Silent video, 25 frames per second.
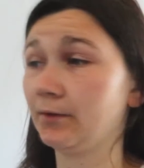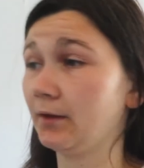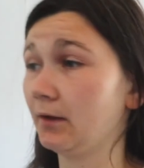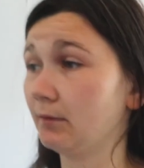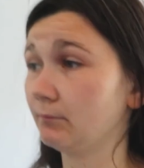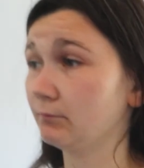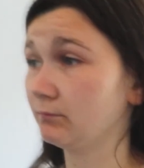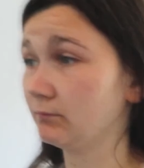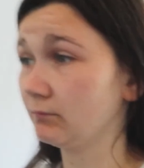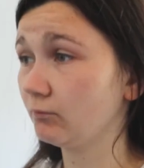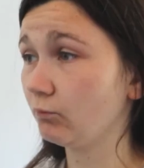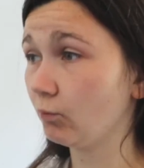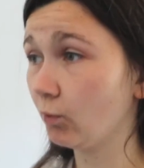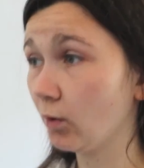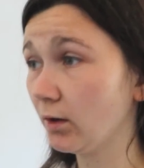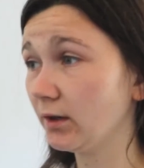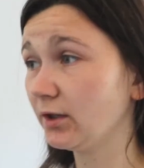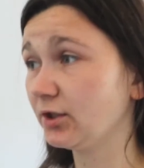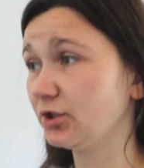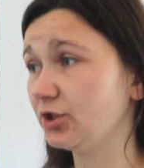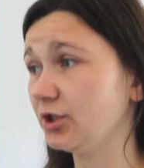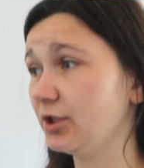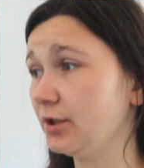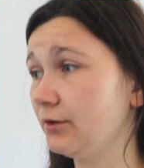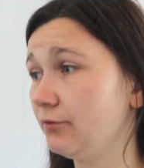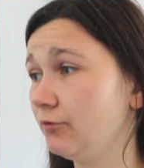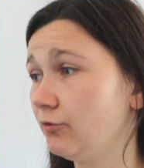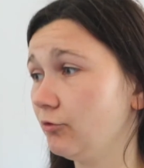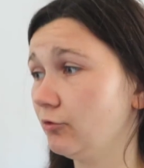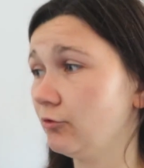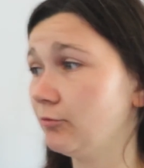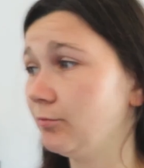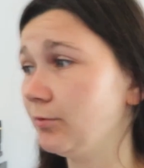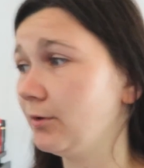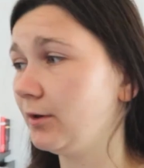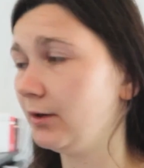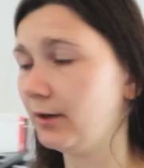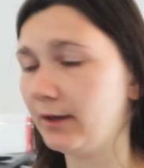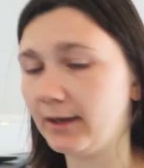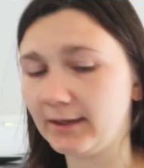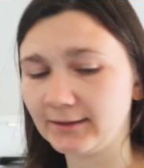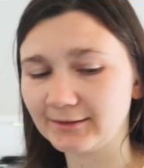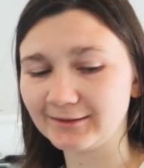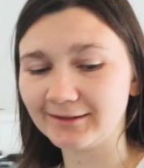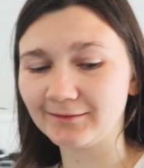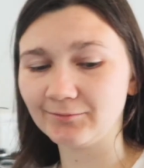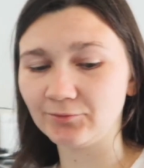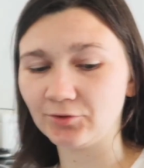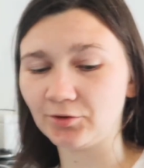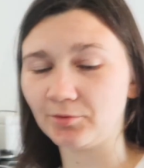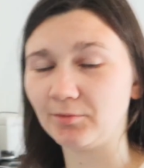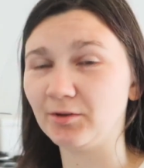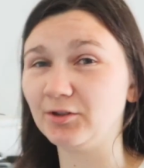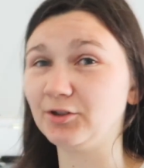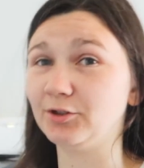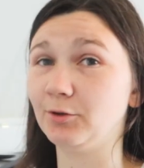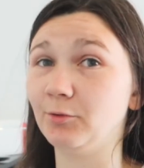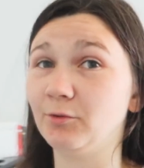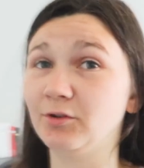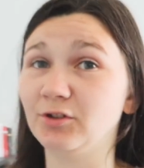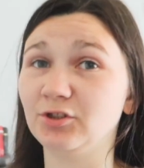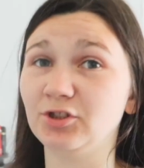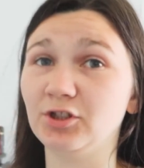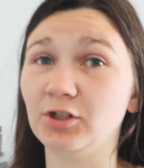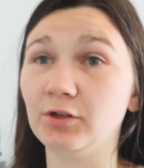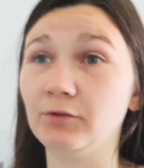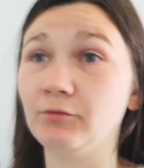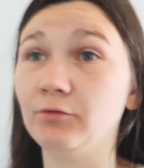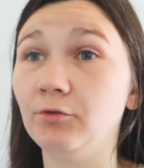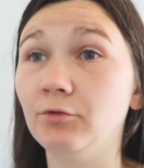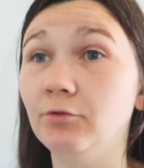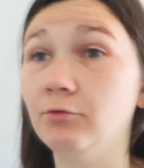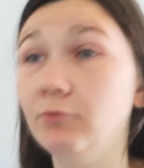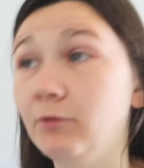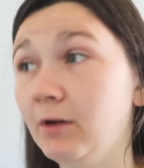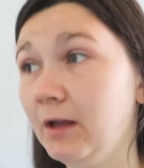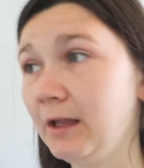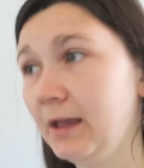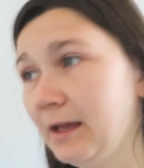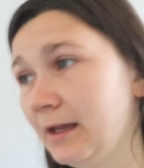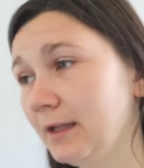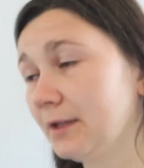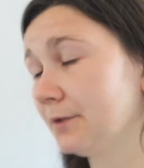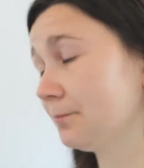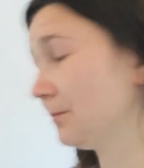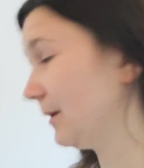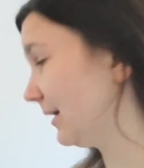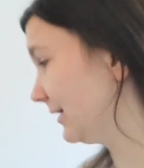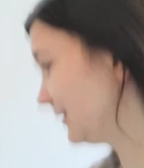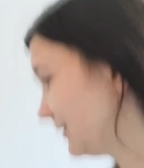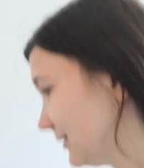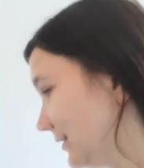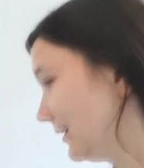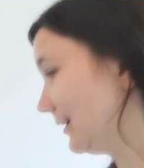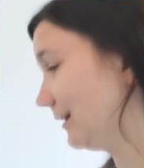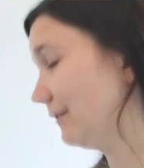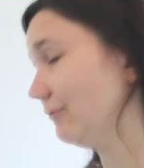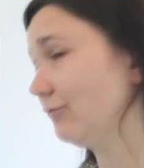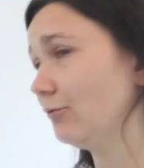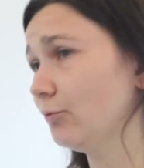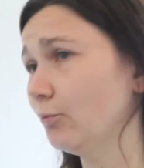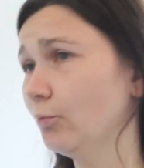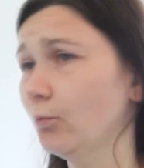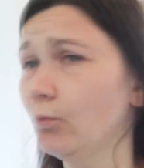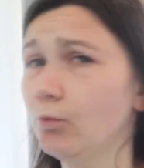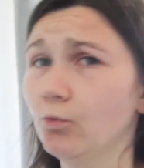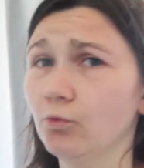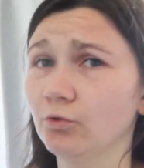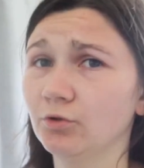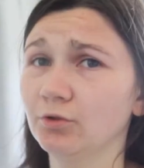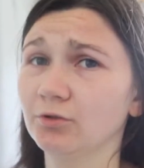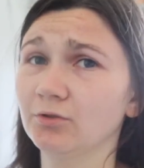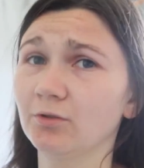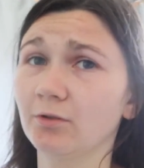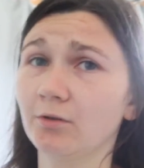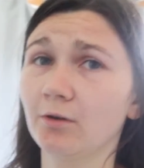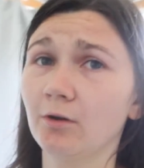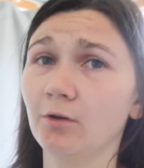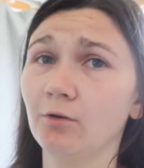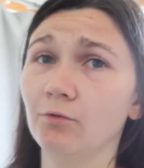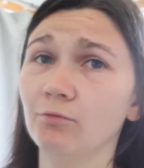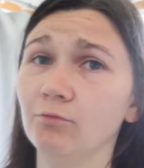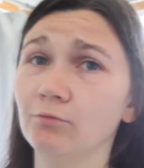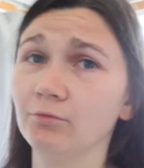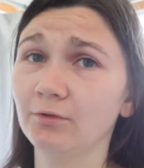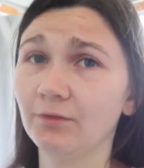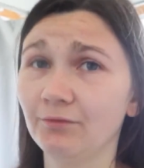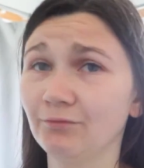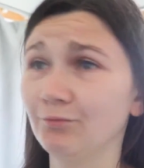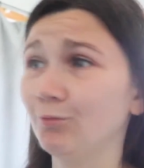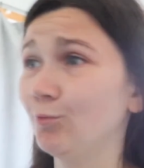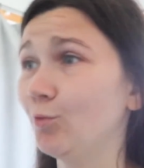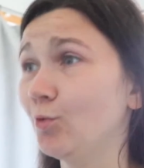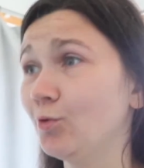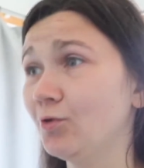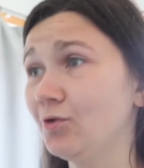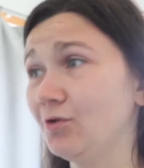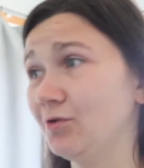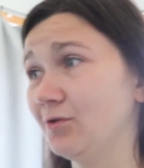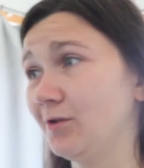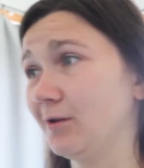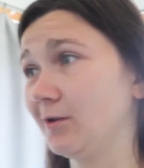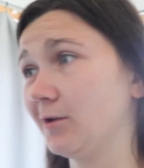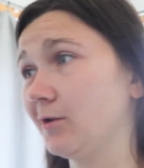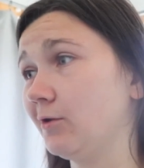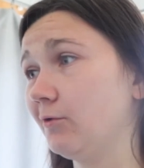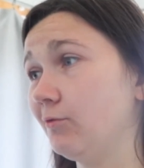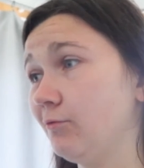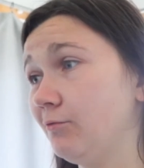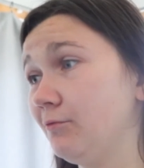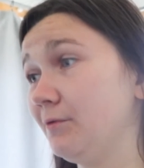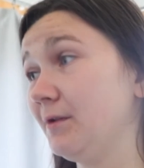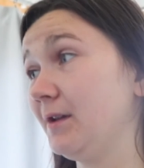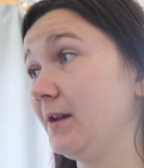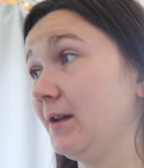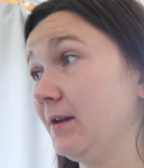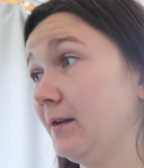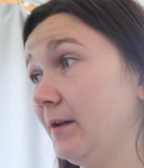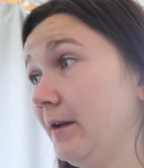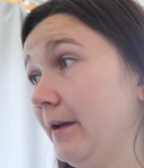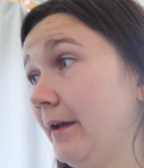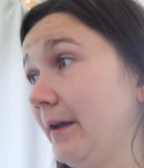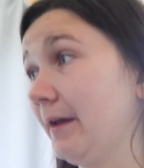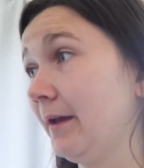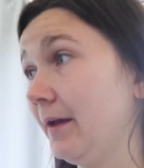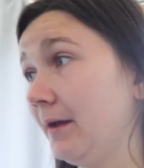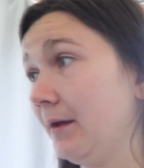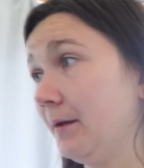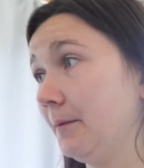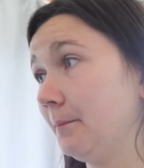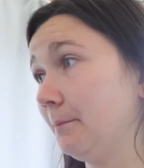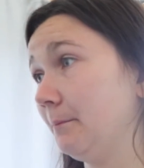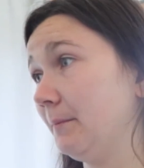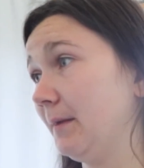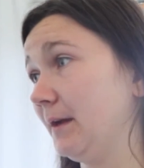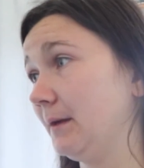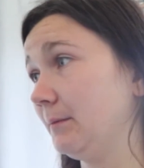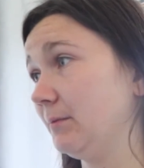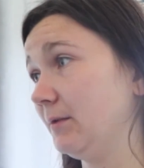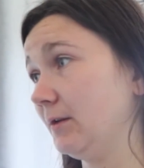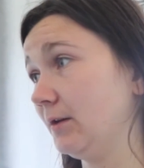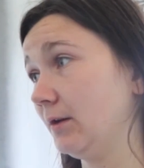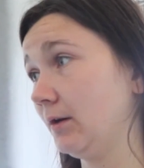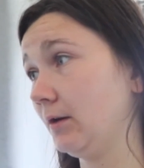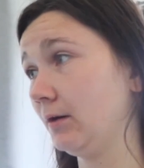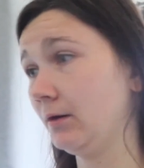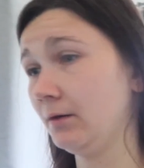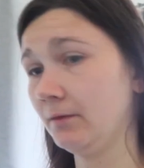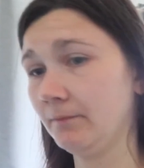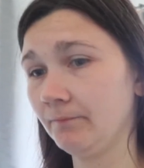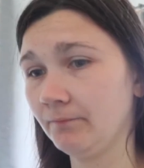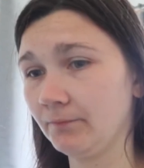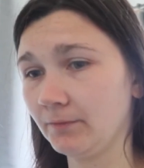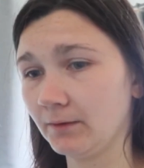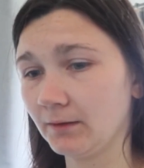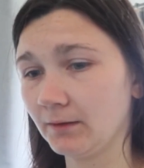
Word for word: I want a G Fuel, but at the same time I don't want a G Fuel. Depends if the waters are cold. If the water's not cold, then maybe not.